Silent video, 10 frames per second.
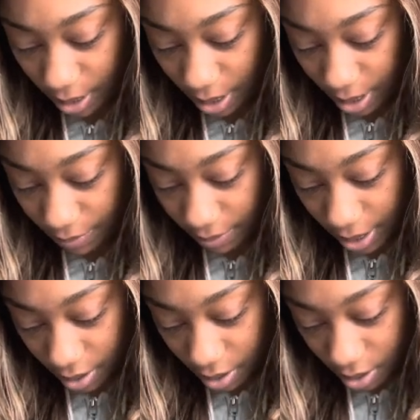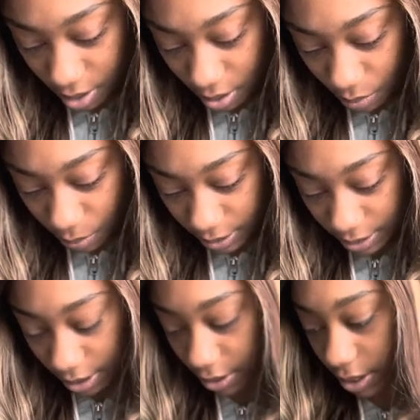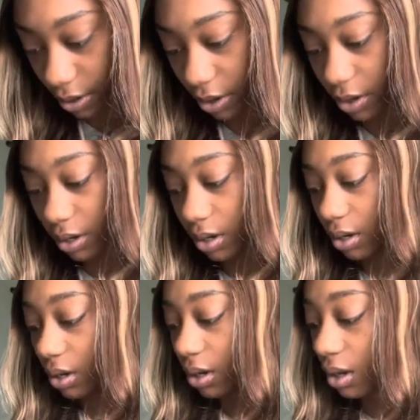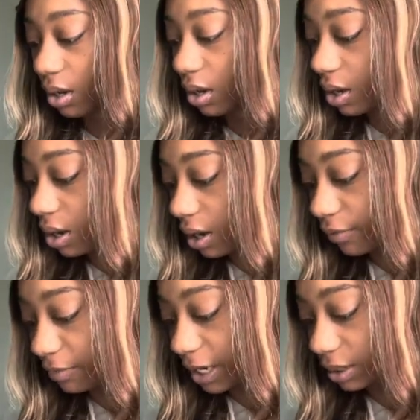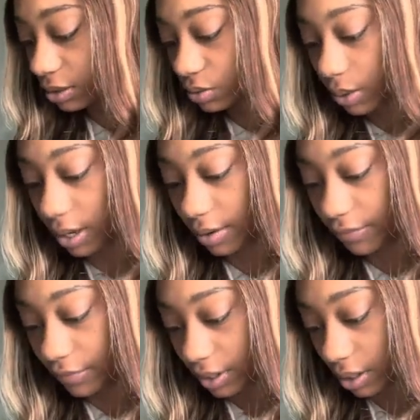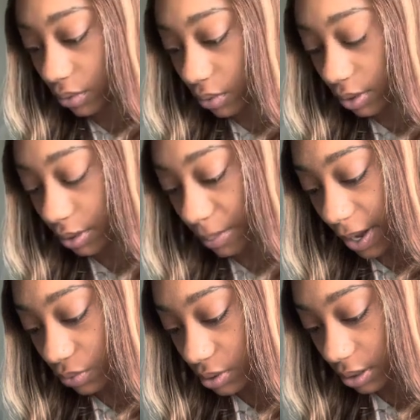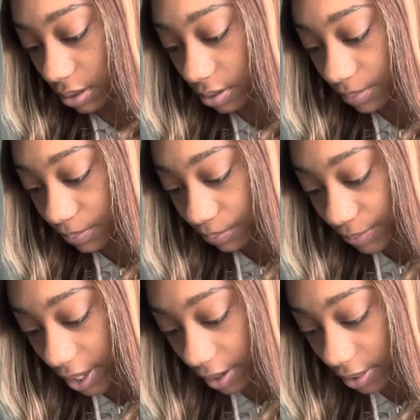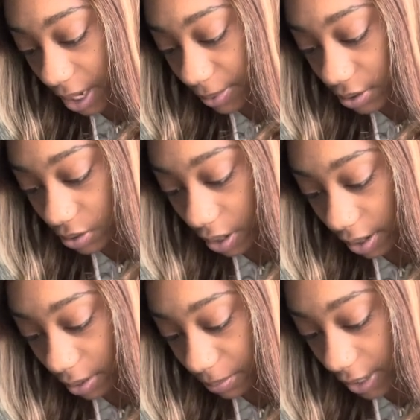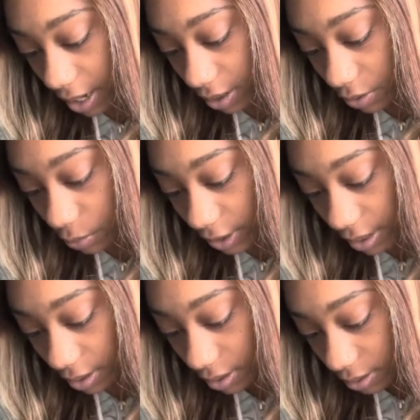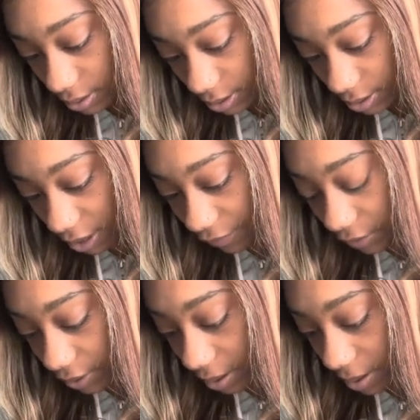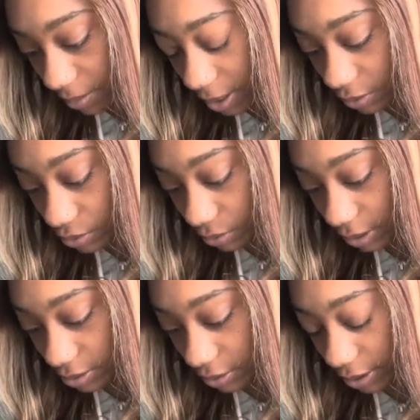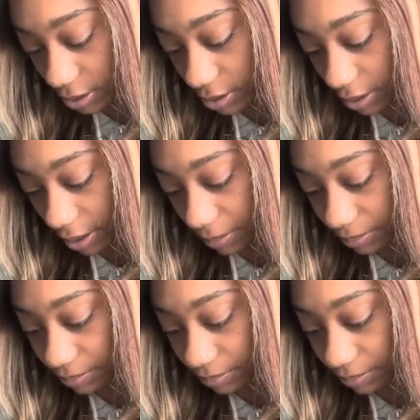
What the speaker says: And there was there an herd of many swine feeding on the mountain, and they besought him that he would suffer them to enter into them.